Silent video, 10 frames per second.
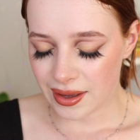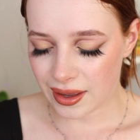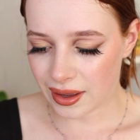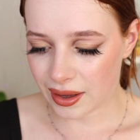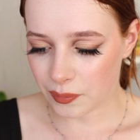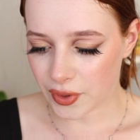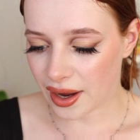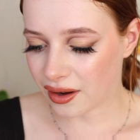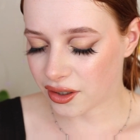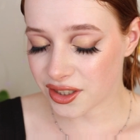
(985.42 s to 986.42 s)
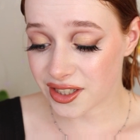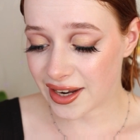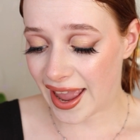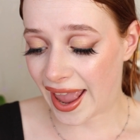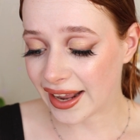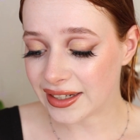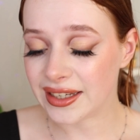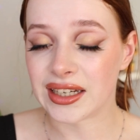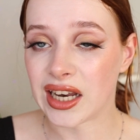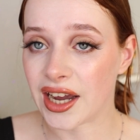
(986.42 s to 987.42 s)
There aren't
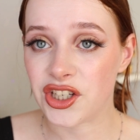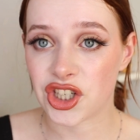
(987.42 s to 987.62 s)
any light